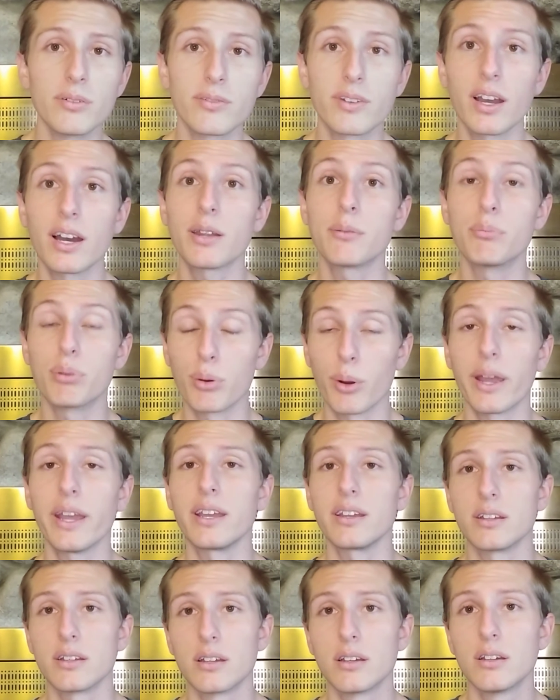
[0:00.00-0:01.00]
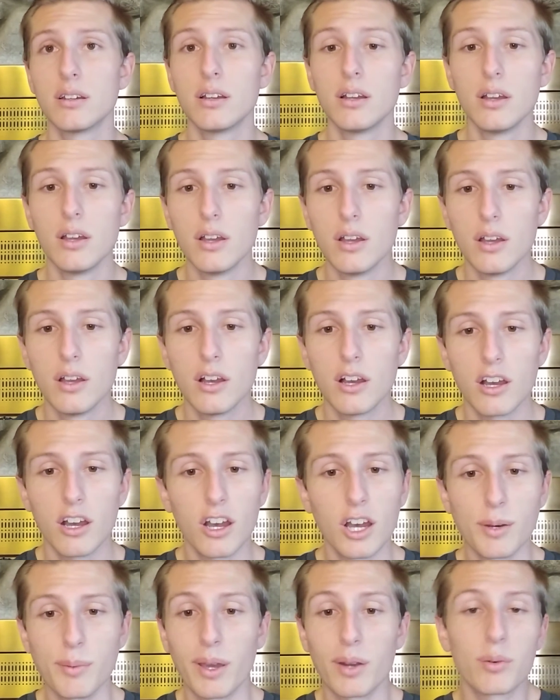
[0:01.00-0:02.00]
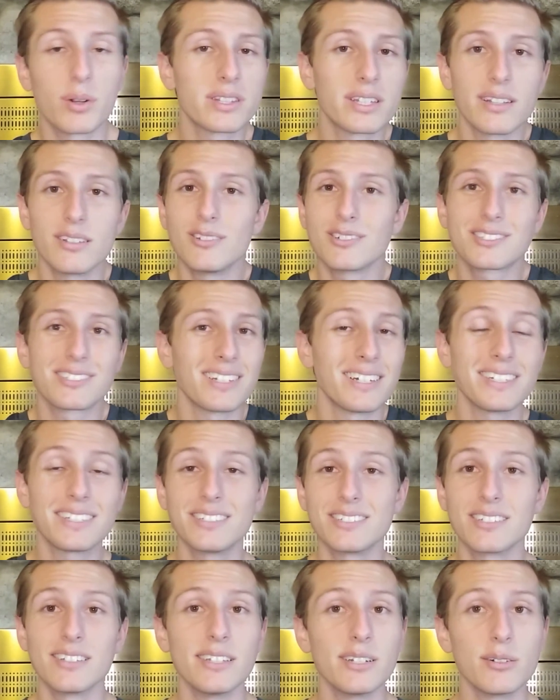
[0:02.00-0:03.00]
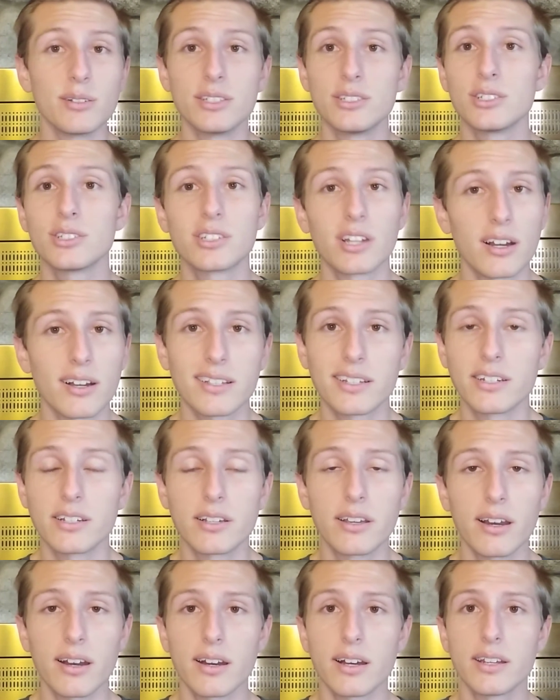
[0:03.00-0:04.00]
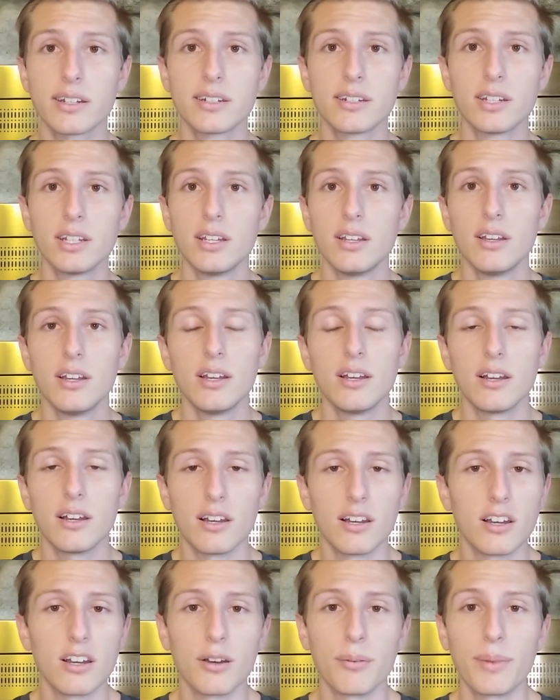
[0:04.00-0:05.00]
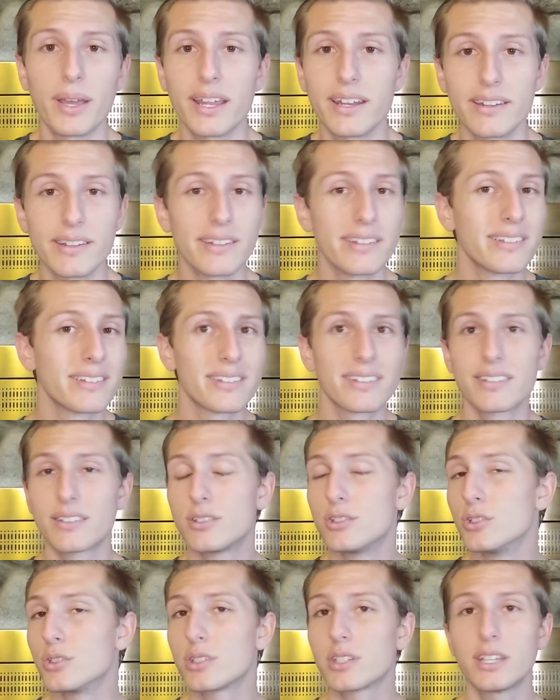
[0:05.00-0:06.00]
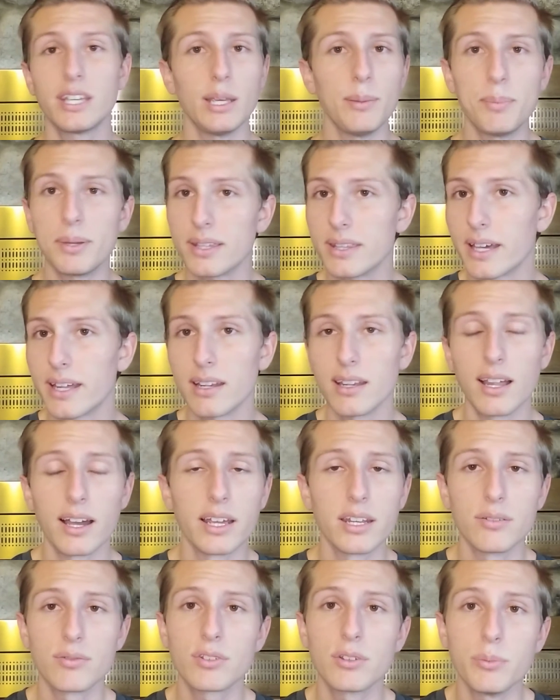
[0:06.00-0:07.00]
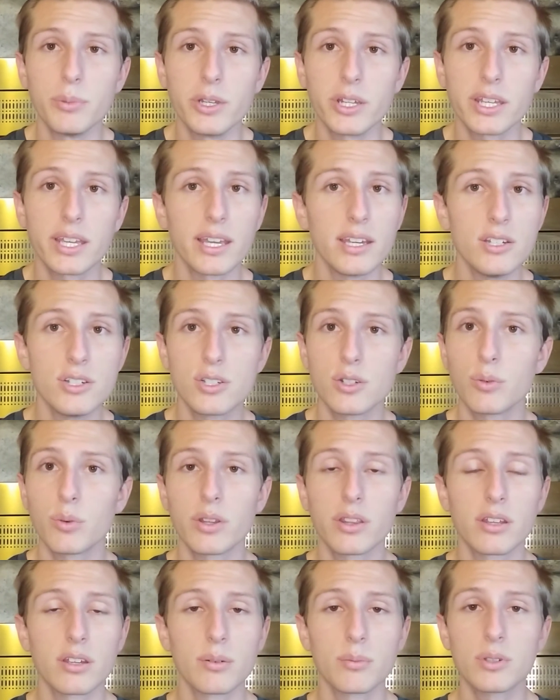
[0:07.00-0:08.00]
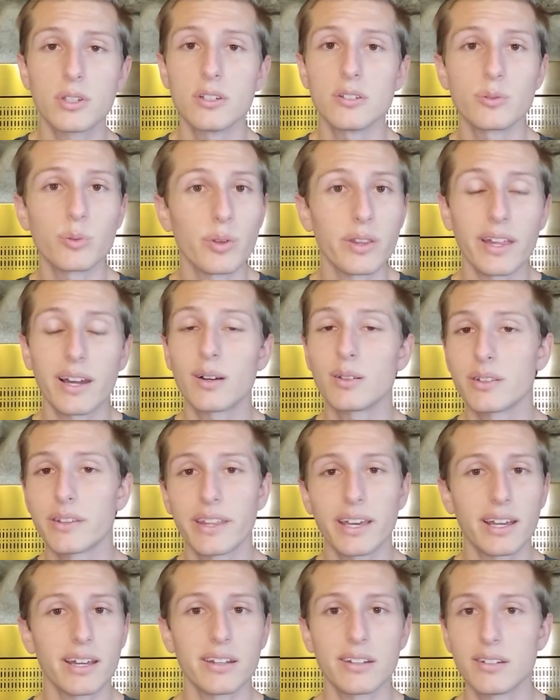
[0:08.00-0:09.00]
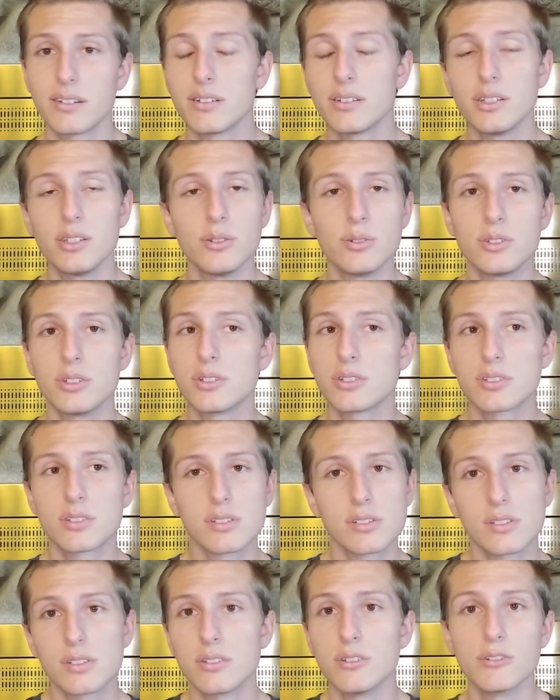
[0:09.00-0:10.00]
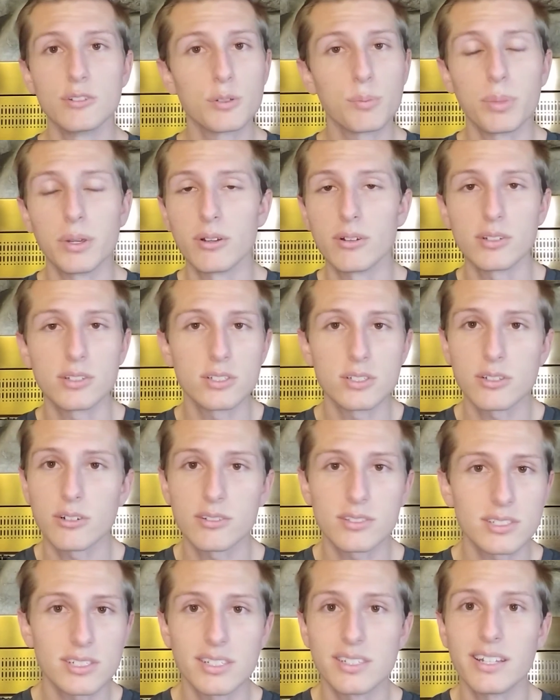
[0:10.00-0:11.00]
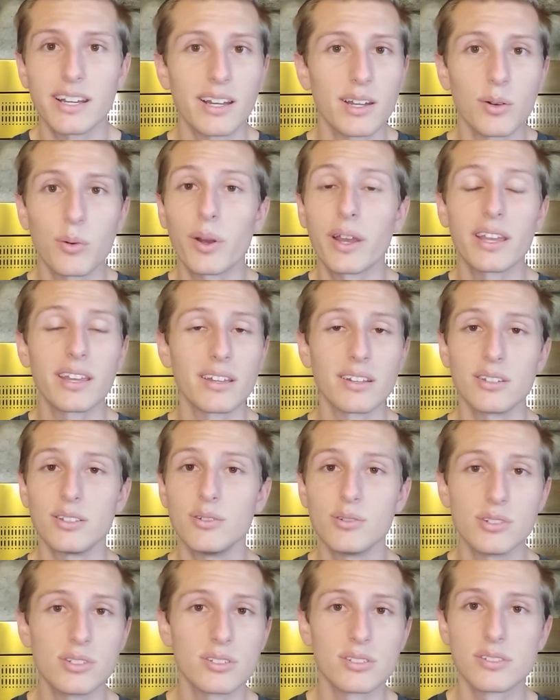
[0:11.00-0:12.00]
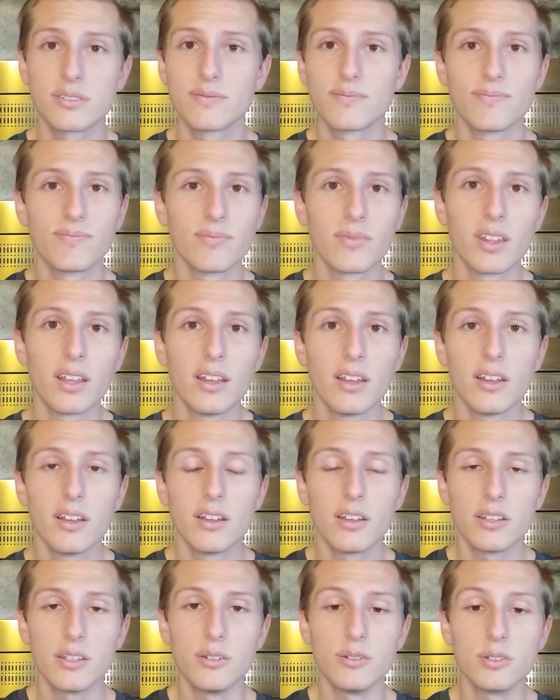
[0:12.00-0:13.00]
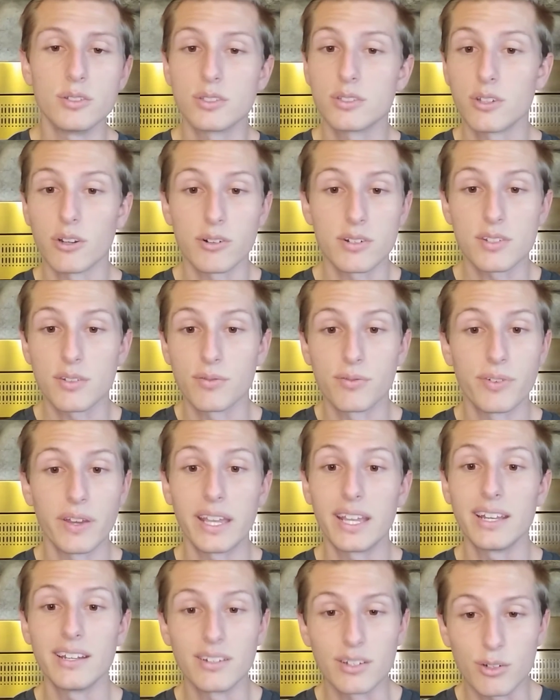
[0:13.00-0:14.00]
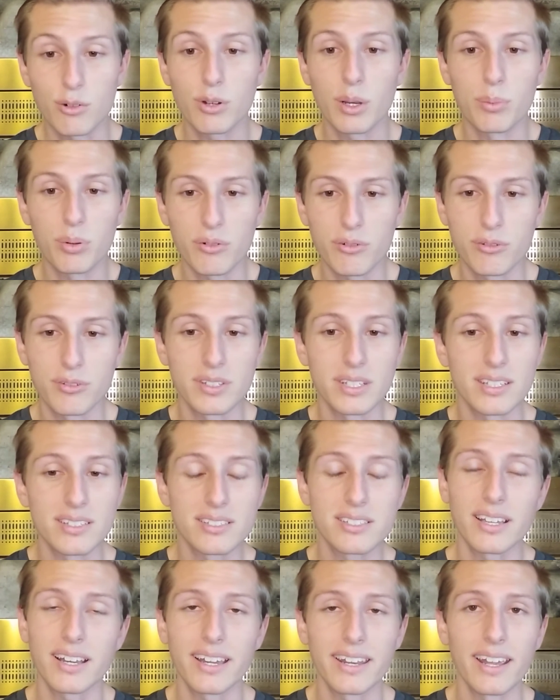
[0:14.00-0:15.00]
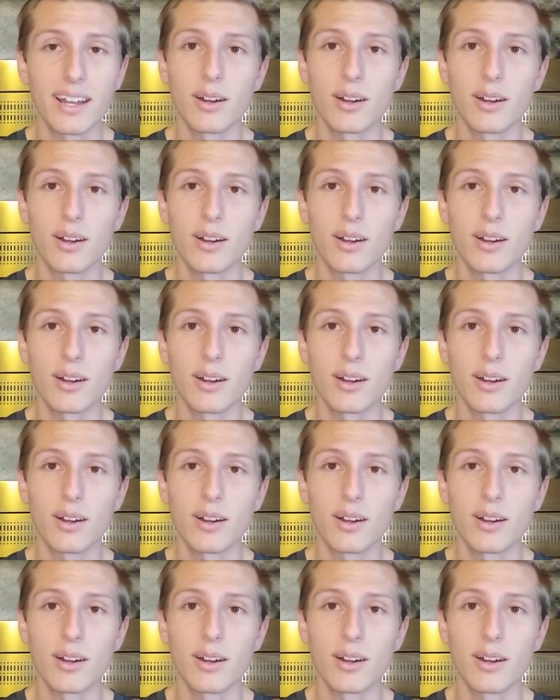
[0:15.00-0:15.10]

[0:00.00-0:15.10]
God pray. And what that looks like is literally just talking to God and just keeping that line of communication with him, because without that, your spirit just starts to die away, and you just start to fade and cripple from the inside